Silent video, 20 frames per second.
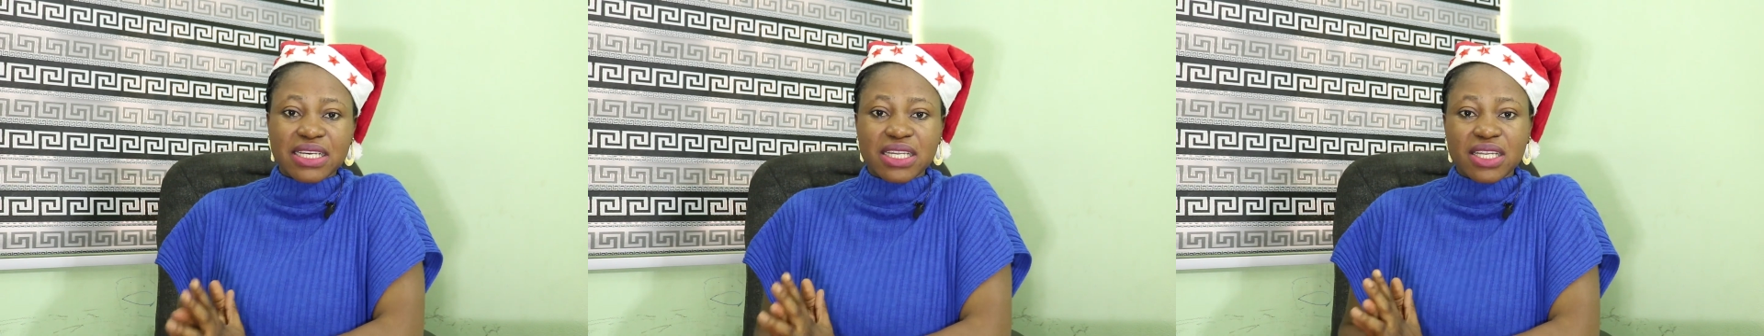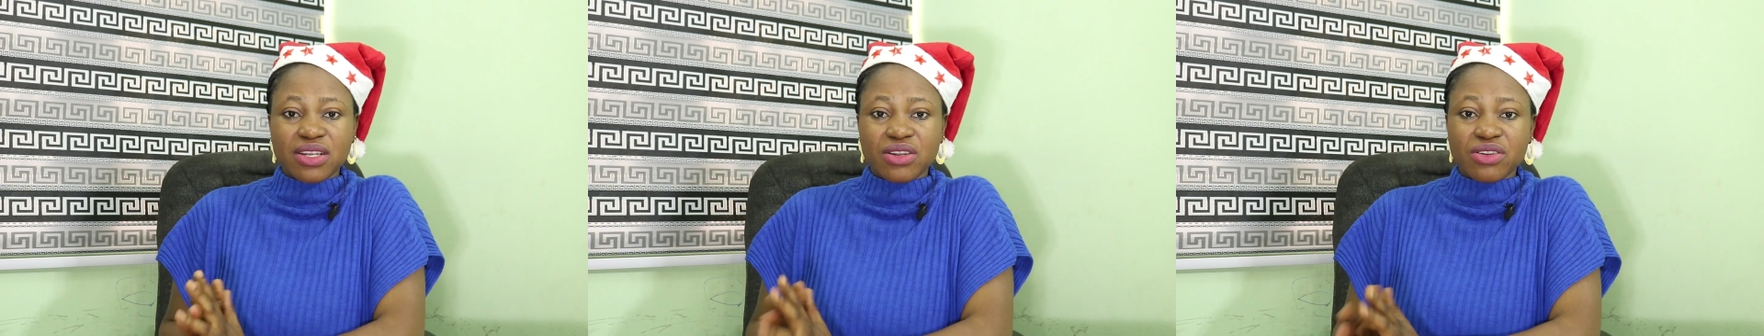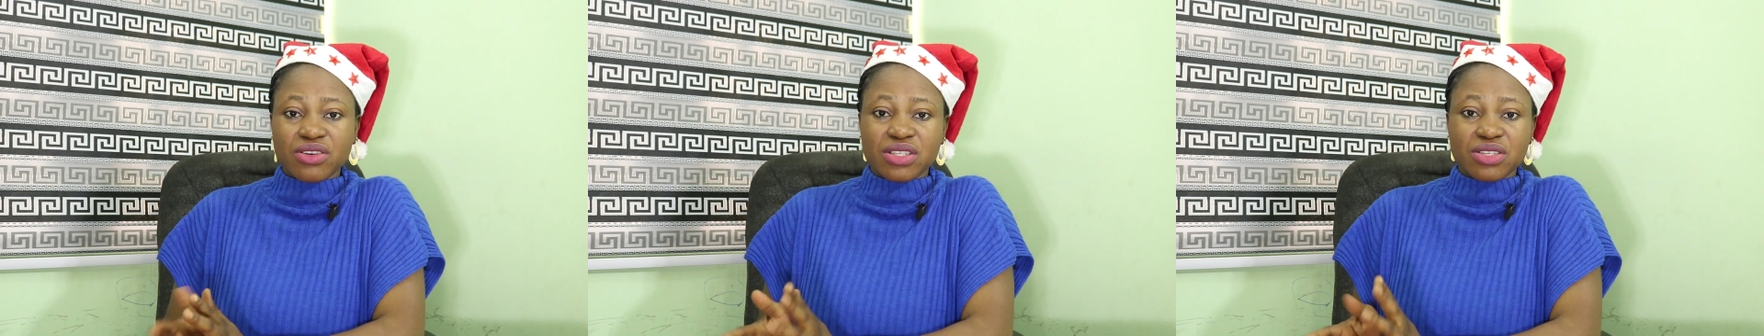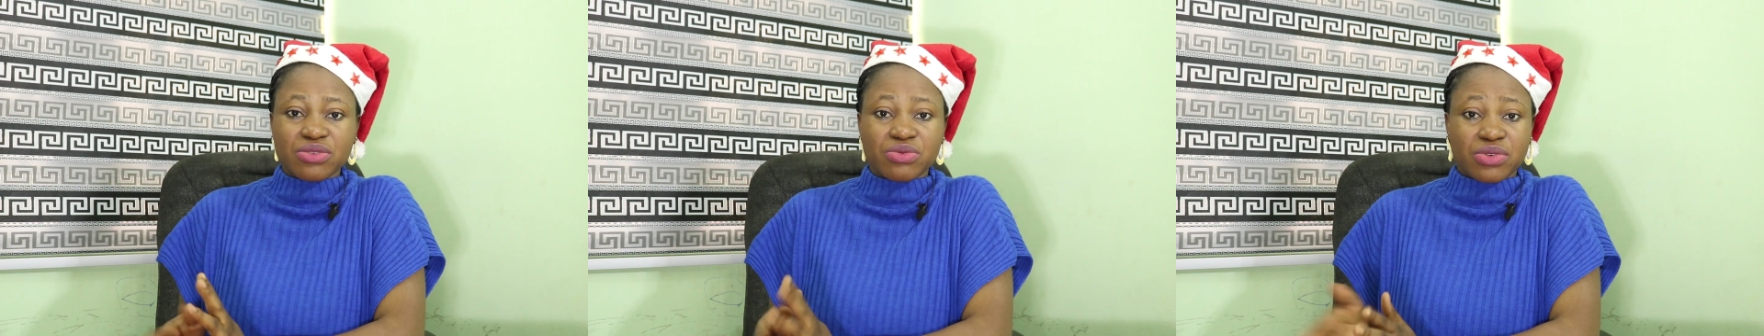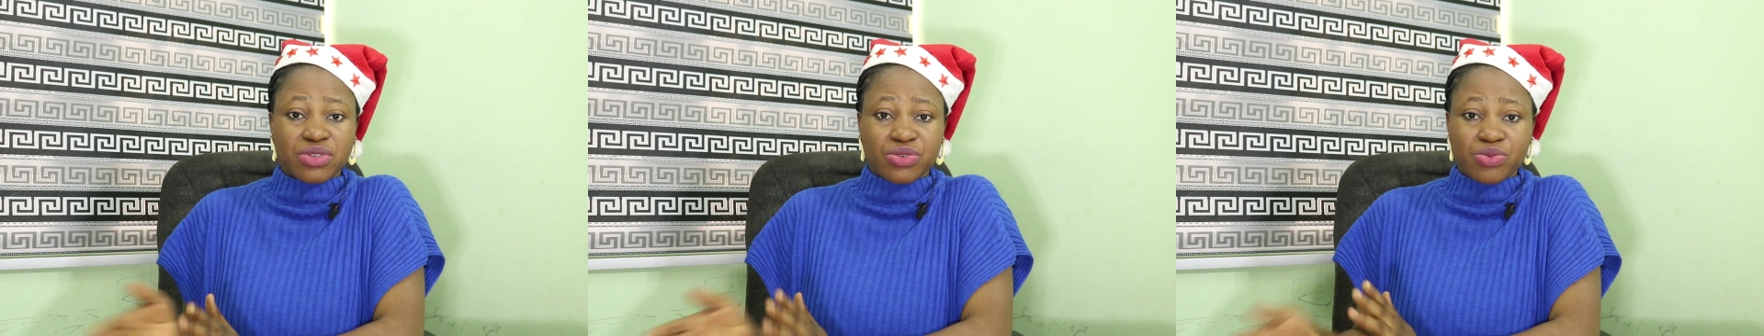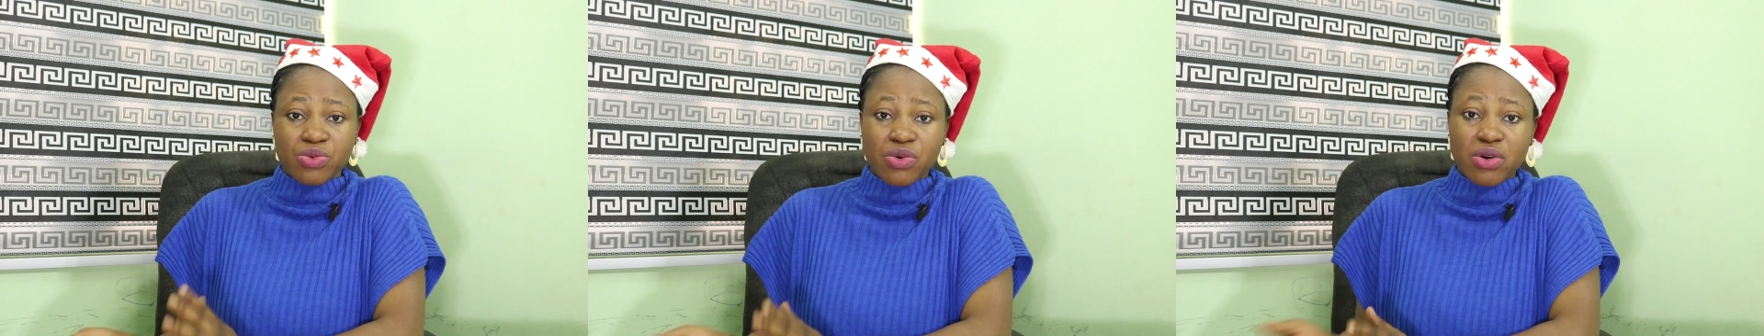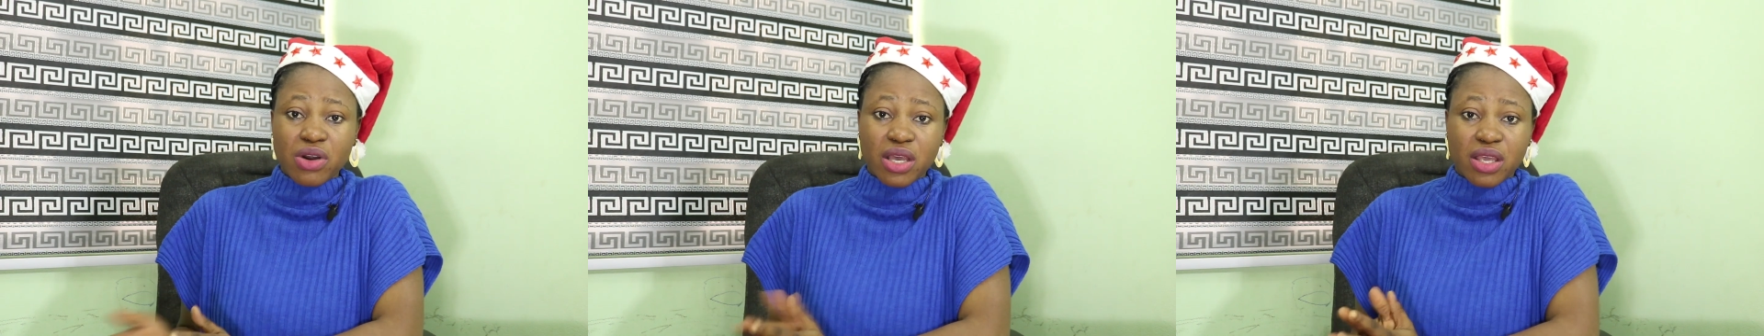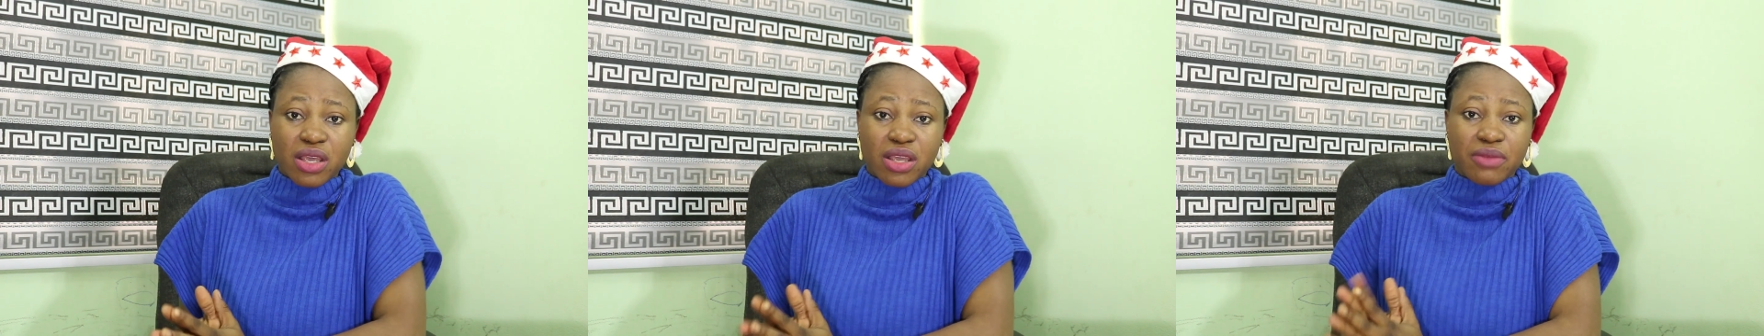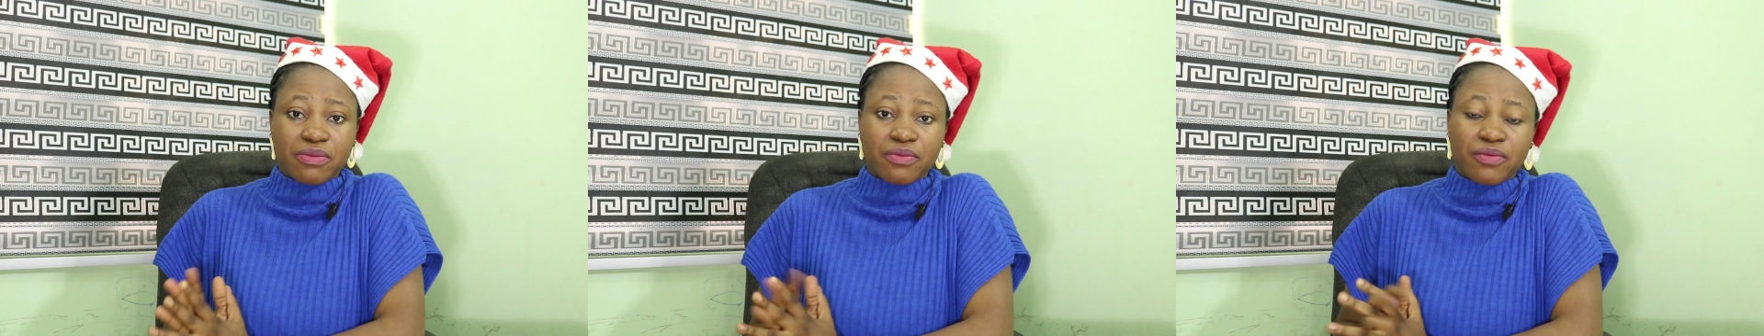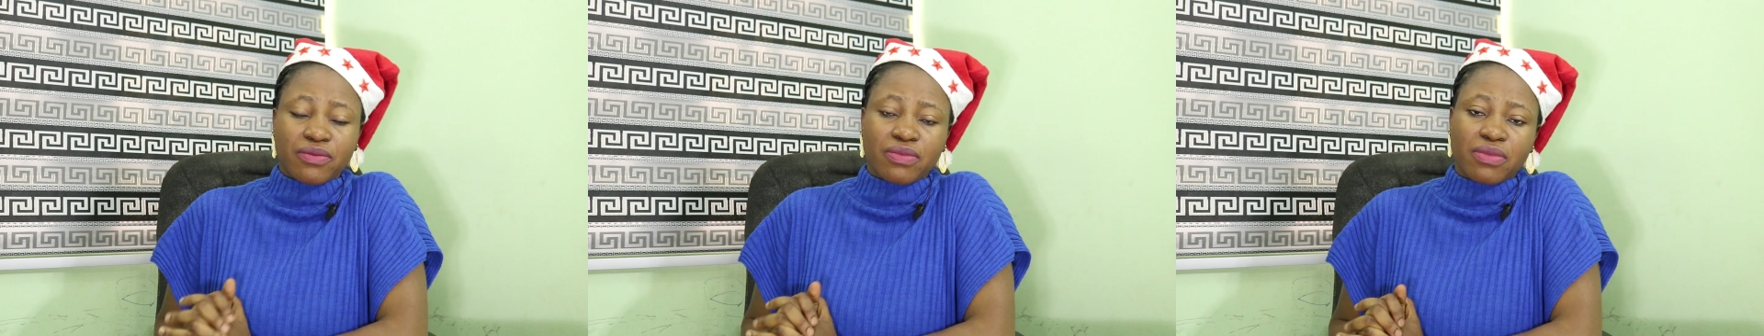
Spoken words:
and then nothing was working.